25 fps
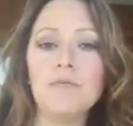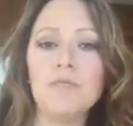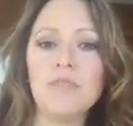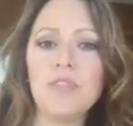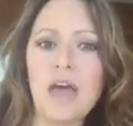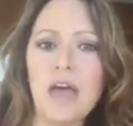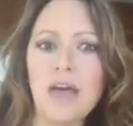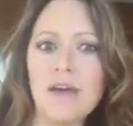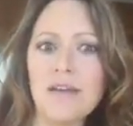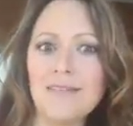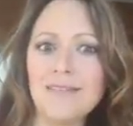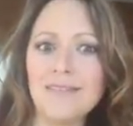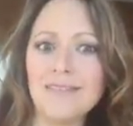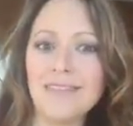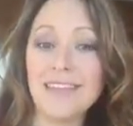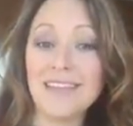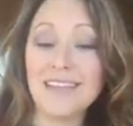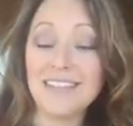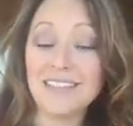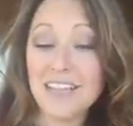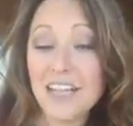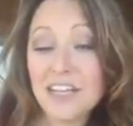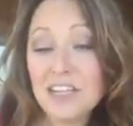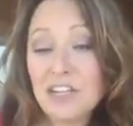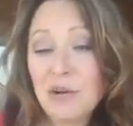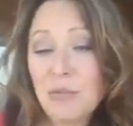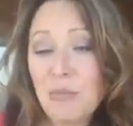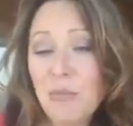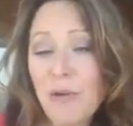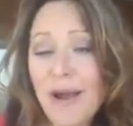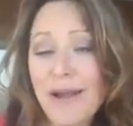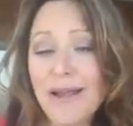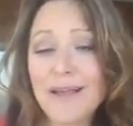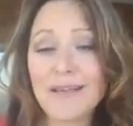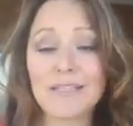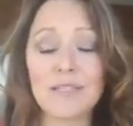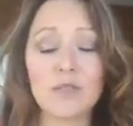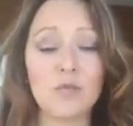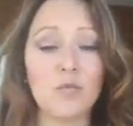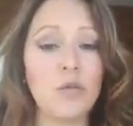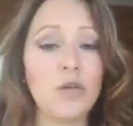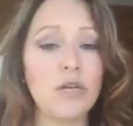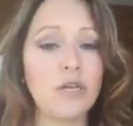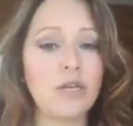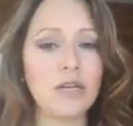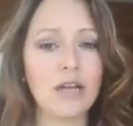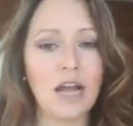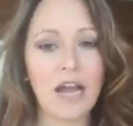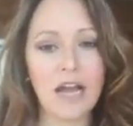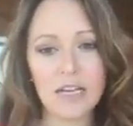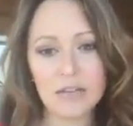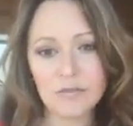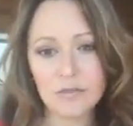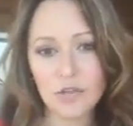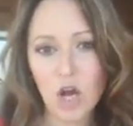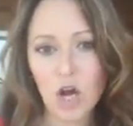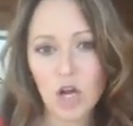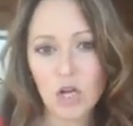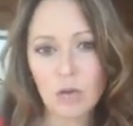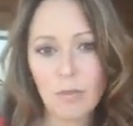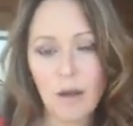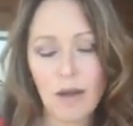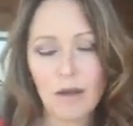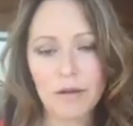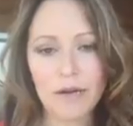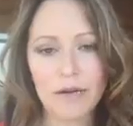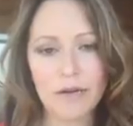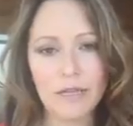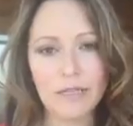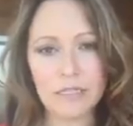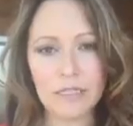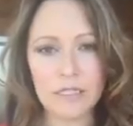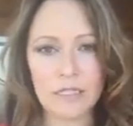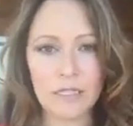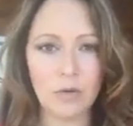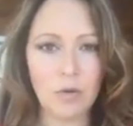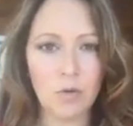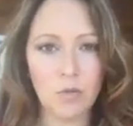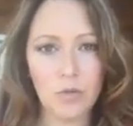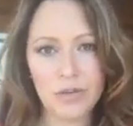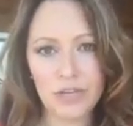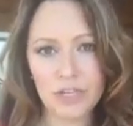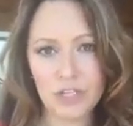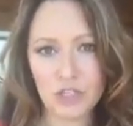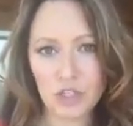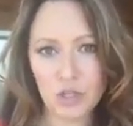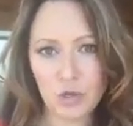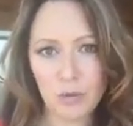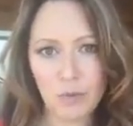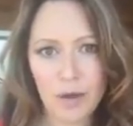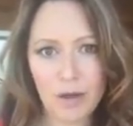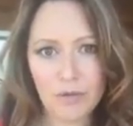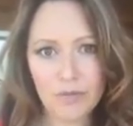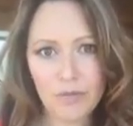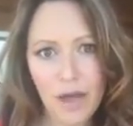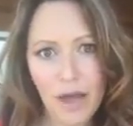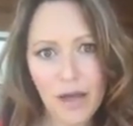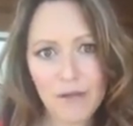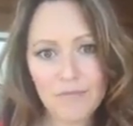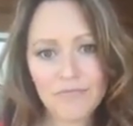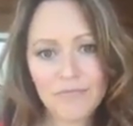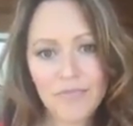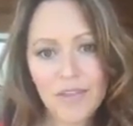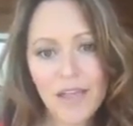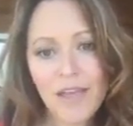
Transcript: than the intended price, we can kind of talk about it and see what we can do about that.